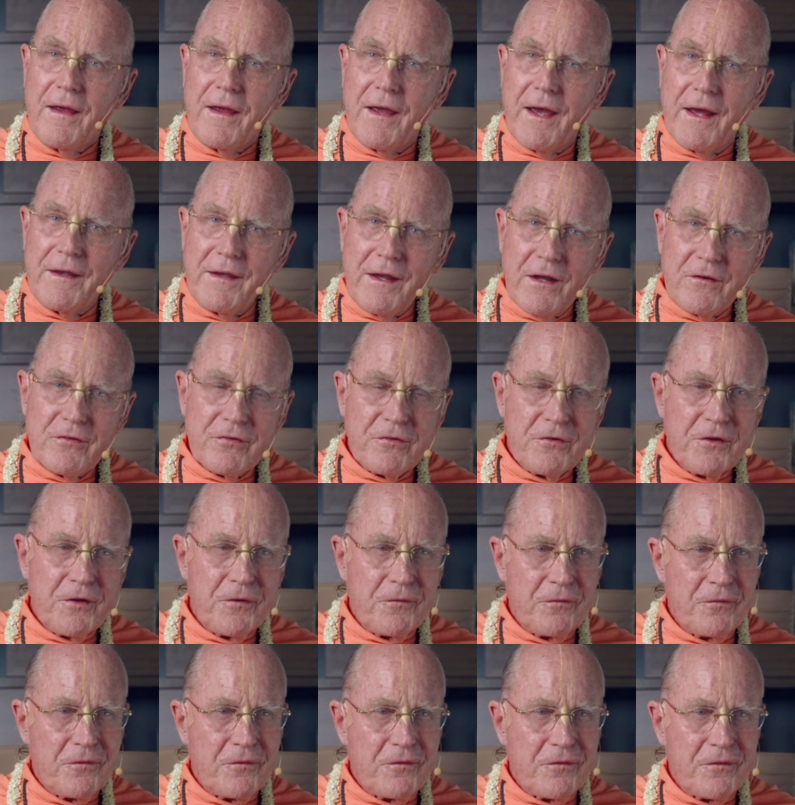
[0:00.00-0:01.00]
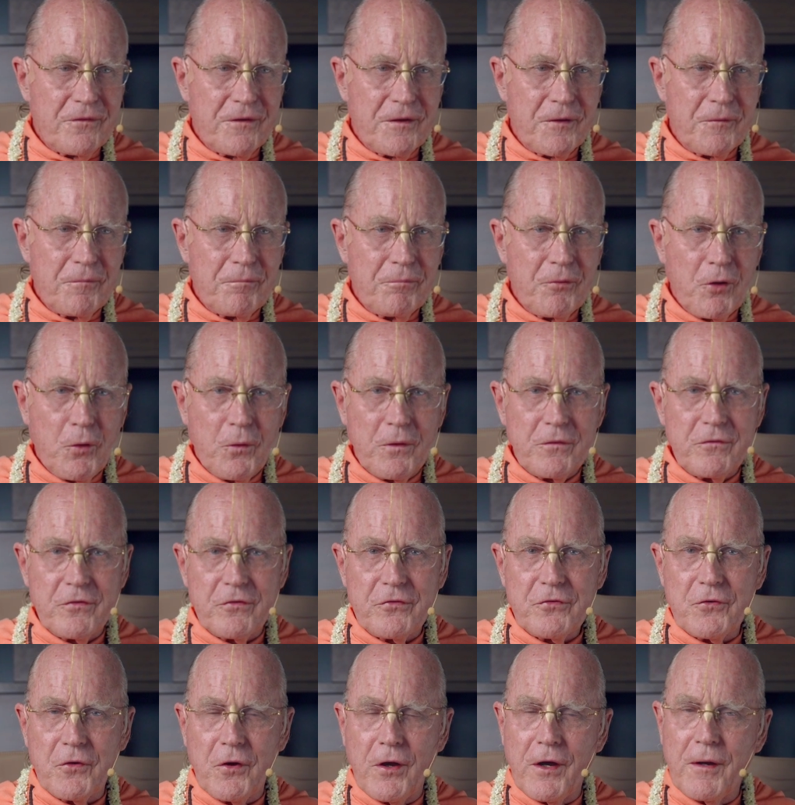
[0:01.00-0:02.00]
And actually, the poet
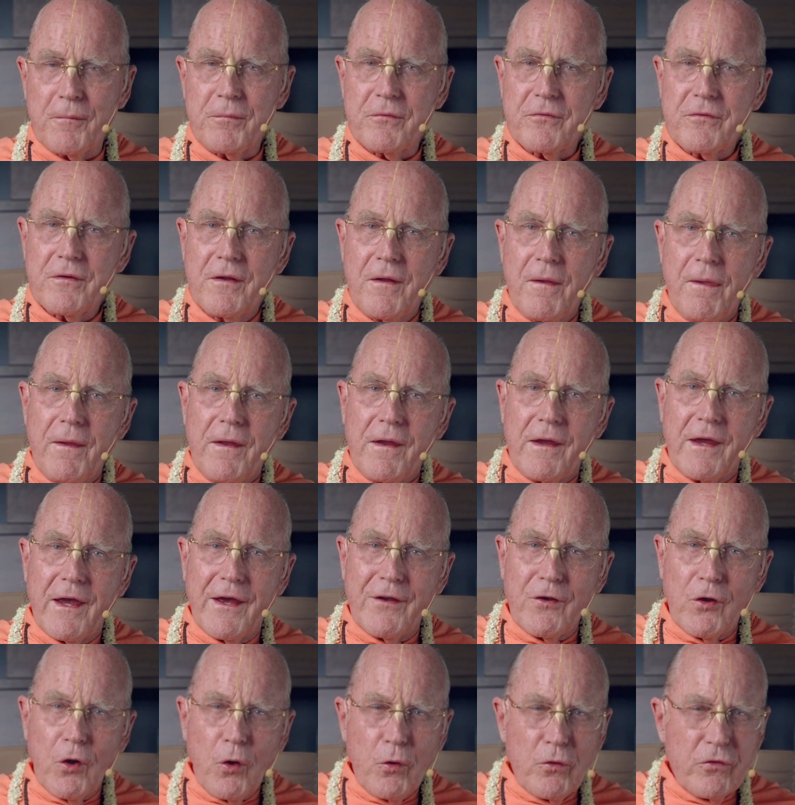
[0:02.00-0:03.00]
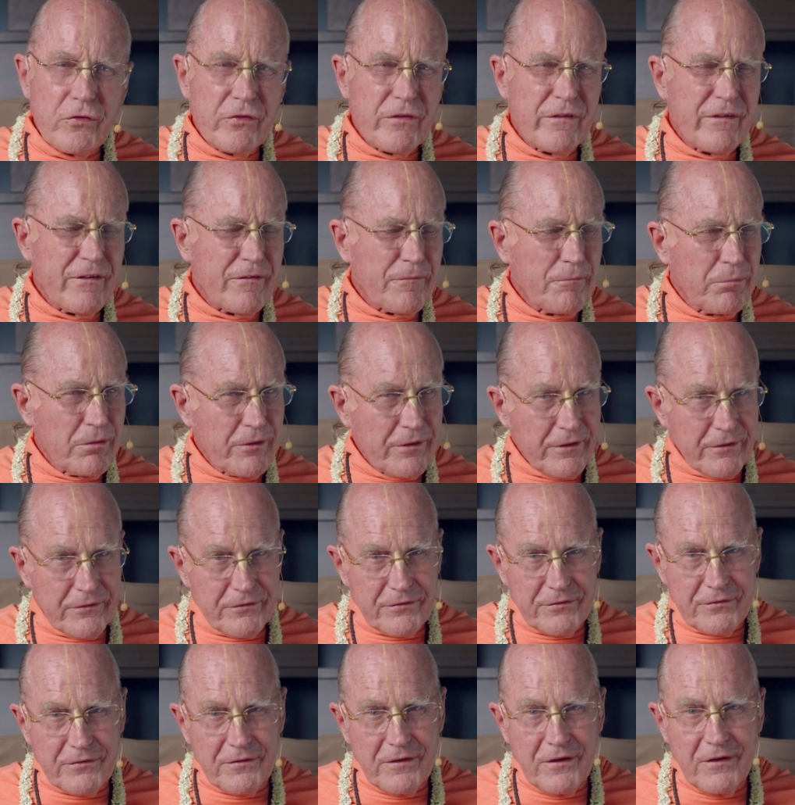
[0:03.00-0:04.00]
describes an ocean of
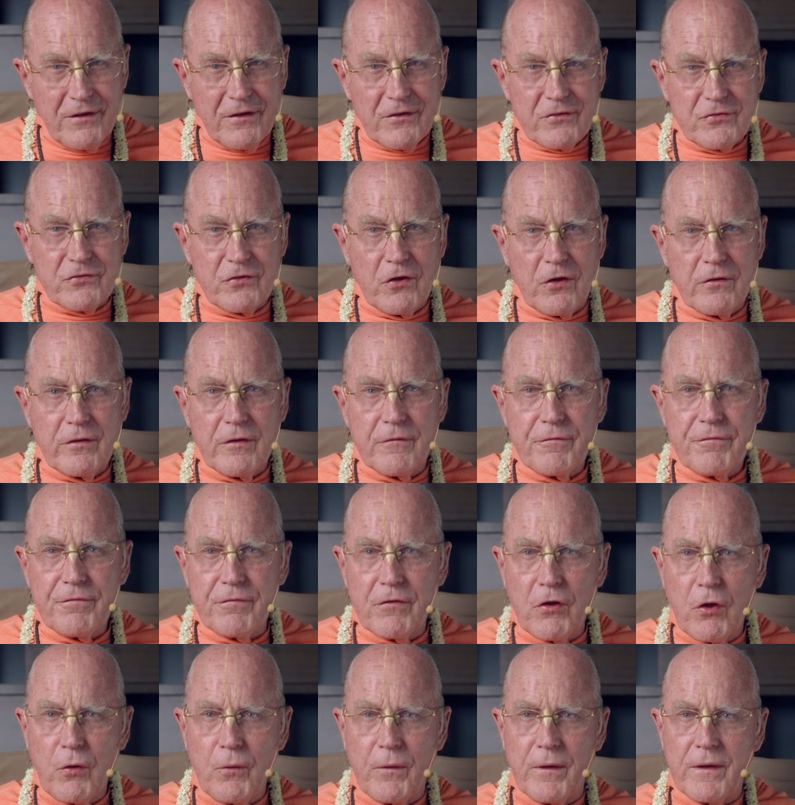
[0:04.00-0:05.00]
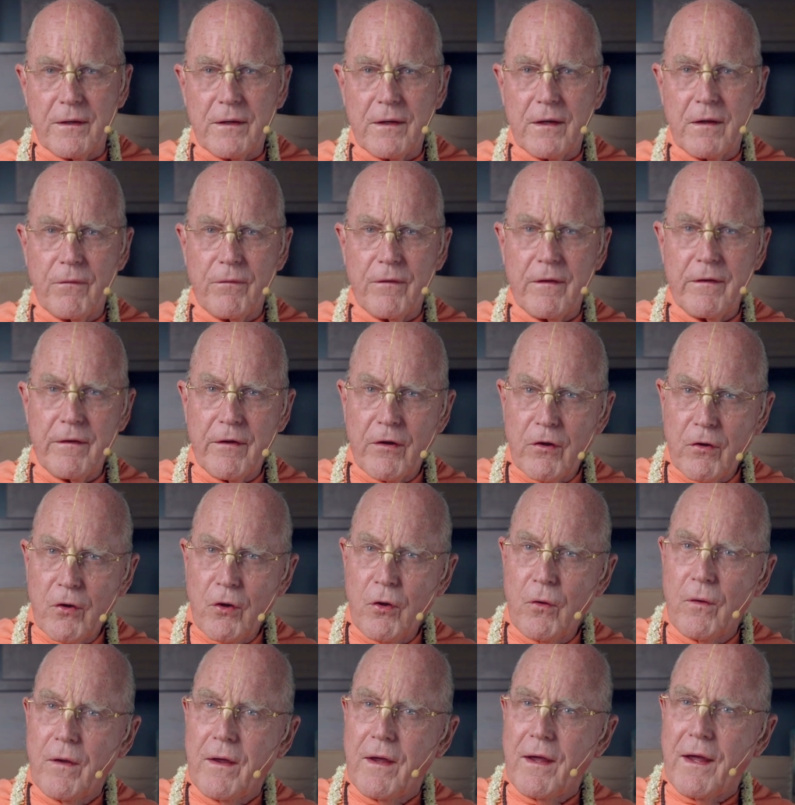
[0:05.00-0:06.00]
bliss started flowing in the
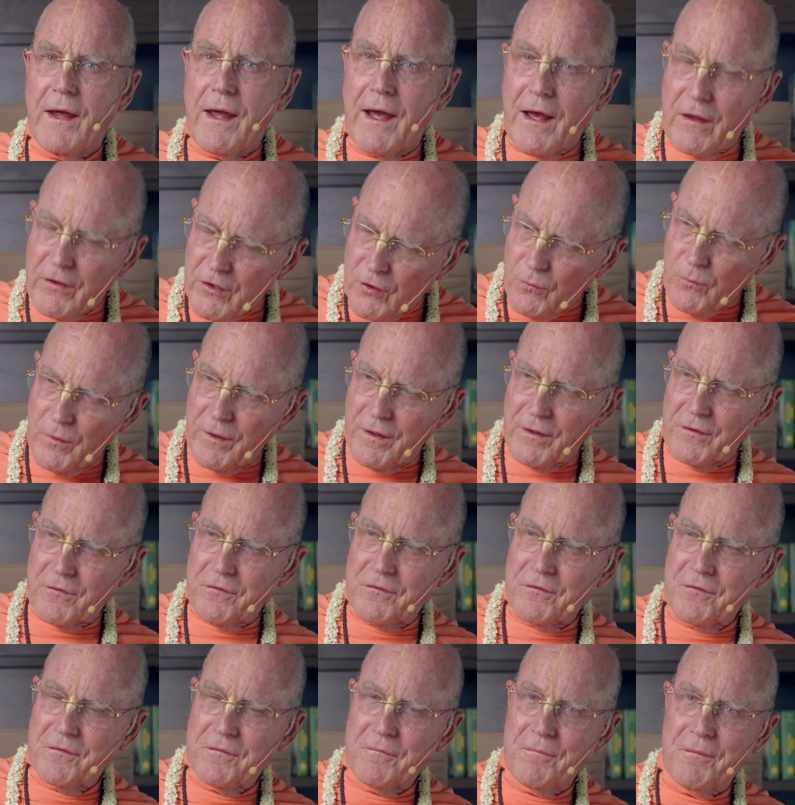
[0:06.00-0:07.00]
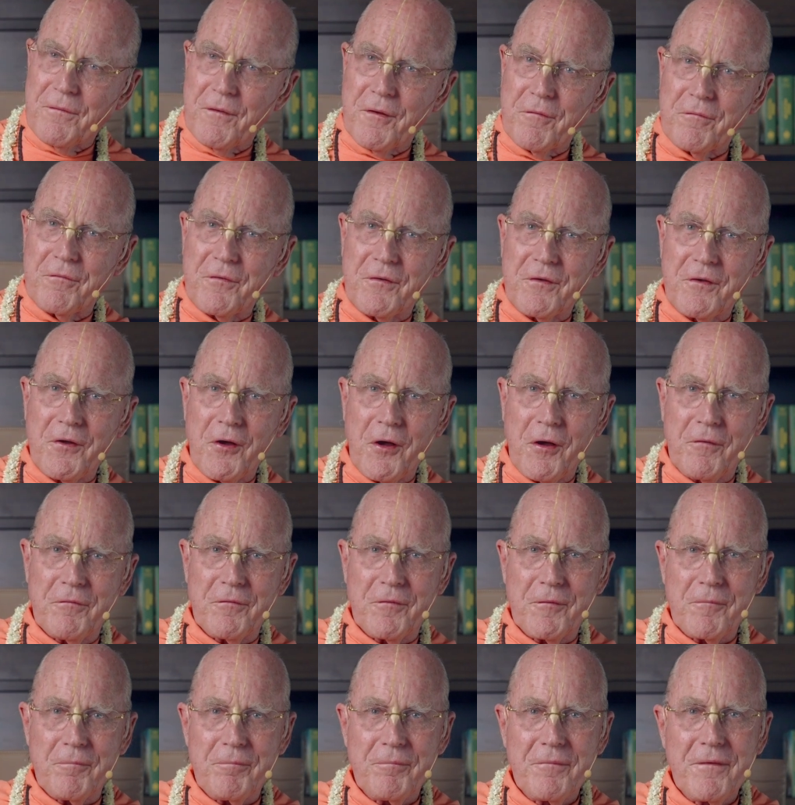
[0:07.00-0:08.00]
narrow alleyways of
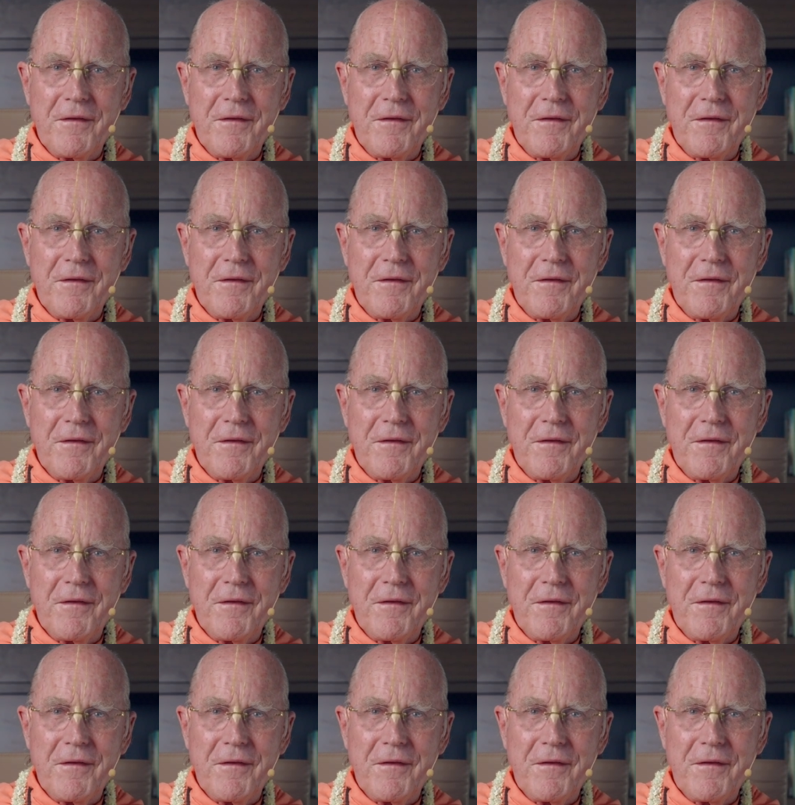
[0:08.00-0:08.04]
Vrindavan.